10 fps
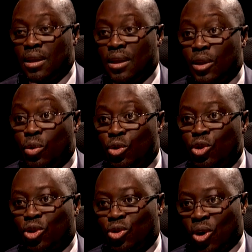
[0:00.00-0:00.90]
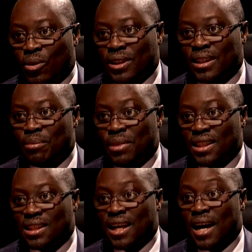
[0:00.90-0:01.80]
in whose authority the
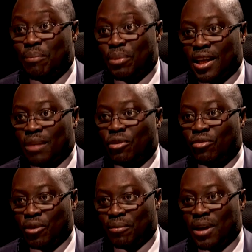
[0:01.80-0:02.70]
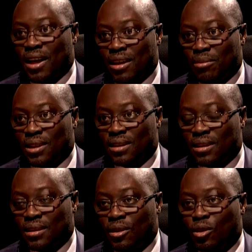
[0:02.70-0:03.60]
Minister appeared before
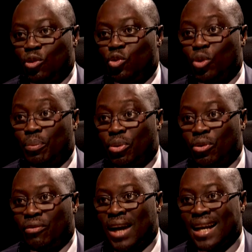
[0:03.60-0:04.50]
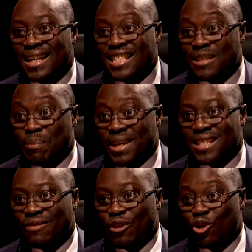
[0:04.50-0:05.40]
Parliament, to provide us
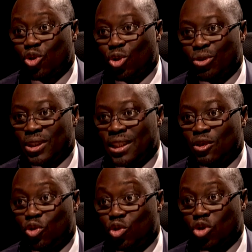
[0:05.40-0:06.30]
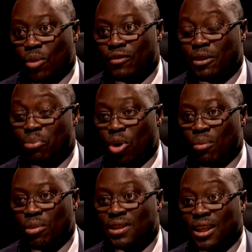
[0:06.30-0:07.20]
specific solutions to some of the
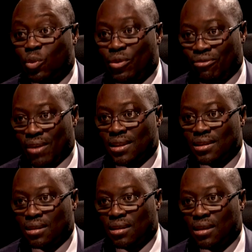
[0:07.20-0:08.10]
problems that we face.